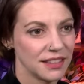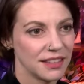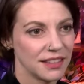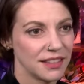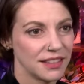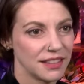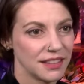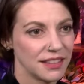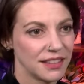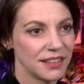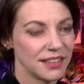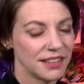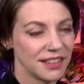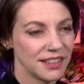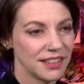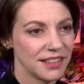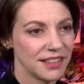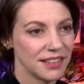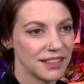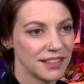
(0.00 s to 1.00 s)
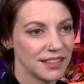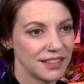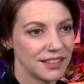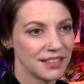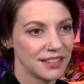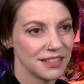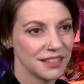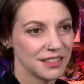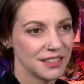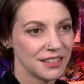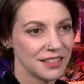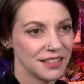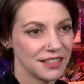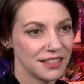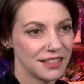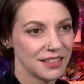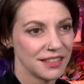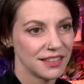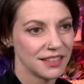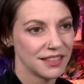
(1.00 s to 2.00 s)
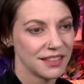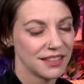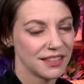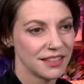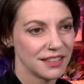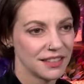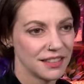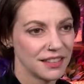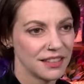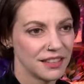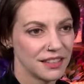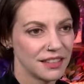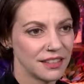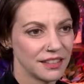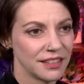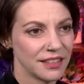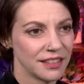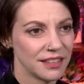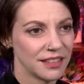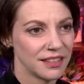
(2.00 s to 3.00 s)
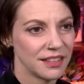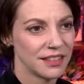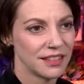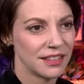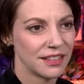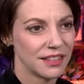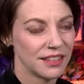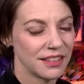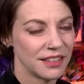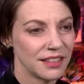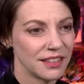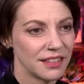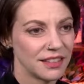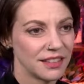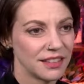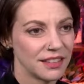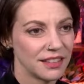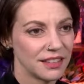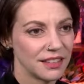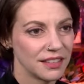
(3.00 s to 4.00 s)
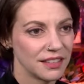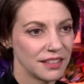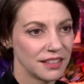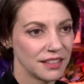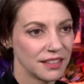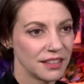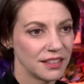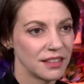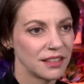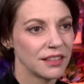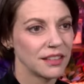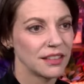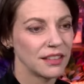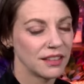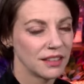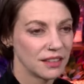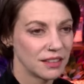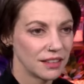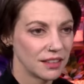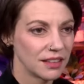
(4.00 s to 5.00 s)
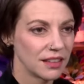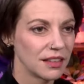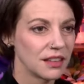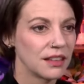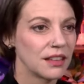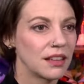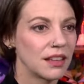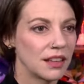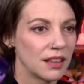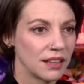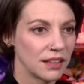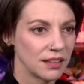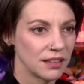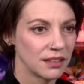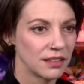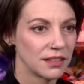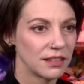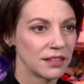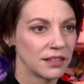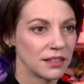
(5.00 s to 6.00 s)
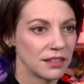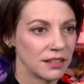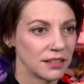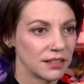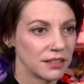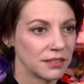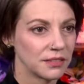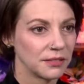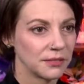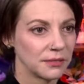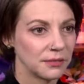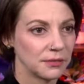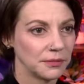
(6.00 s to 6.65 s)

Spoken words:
No words are spoken by the person on screen.